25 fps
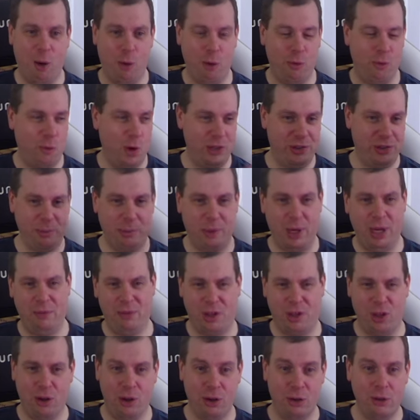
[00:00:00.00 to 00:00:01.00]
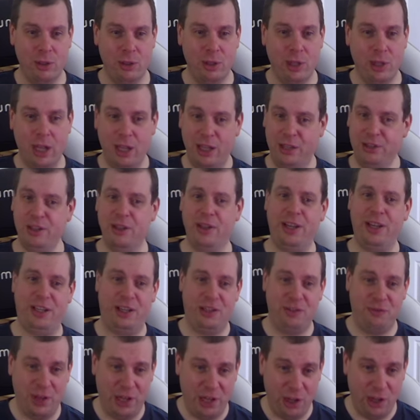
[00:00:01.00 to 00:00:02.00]
Otherwise, I'm going to have to go and delete
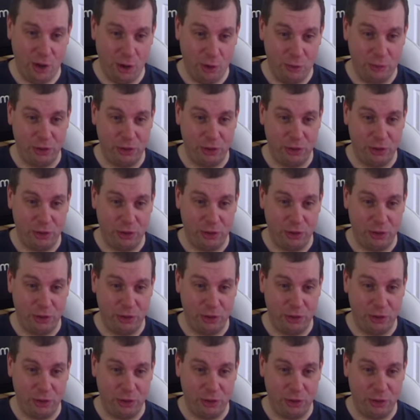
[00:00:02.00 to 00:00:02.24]
this video.